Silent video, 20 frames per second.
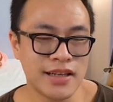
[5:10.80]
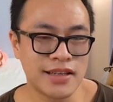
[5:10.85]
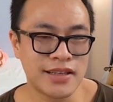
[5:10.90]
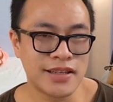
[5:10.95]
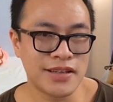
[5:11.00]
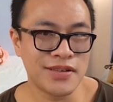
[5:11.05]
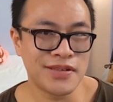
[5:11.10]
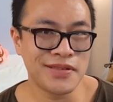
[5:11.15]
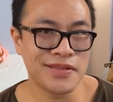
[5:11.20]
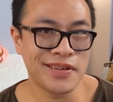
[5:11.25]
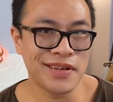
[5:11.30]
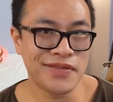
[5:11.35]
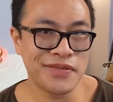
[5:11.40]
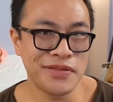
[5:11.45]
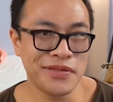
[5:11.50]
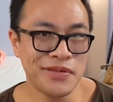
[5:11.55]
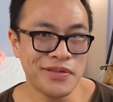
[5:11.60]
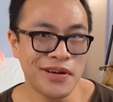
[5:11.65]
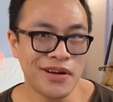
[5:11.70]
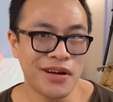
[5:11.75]
So
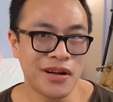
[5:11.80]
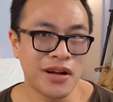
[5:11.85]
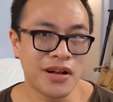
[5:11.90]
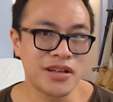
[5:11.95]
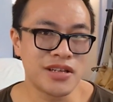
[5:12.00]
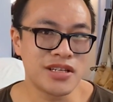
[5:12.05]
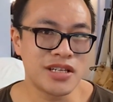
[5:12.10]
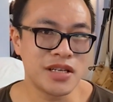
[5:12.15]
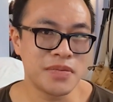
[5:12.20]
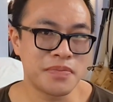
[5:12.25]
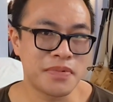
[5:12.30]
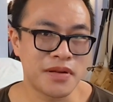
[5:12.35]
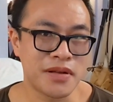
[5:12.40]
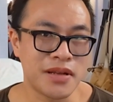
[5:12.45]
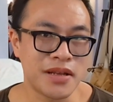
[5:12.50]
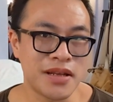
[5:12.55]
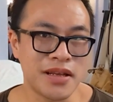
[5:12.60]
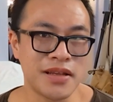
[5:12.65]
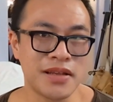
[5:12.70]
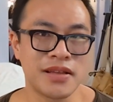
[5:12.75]
if you are on
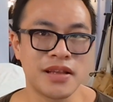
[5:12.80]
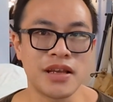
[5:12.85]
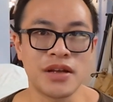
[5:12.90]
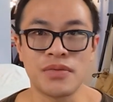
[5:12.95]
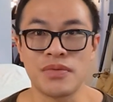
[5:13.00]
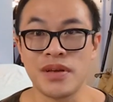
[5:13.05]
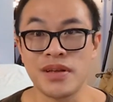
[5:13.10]
CheapUndies like